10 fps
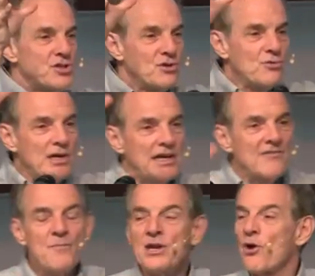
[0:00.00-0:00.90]
would you
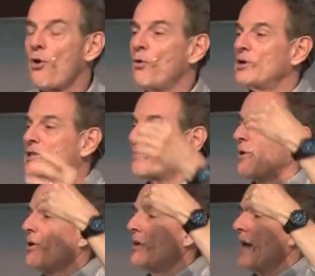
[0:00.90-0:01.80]
give me your Holy
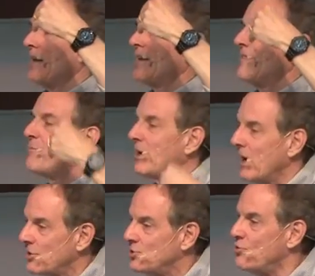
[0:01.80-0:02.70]
Spirit and give me
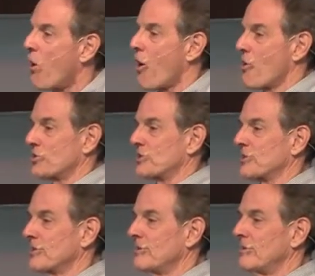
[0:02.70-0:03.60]
a new
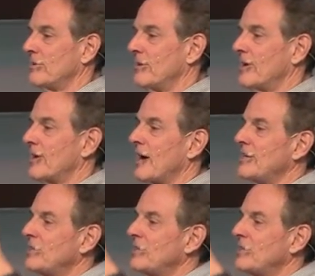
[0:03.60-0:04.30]
heart? And I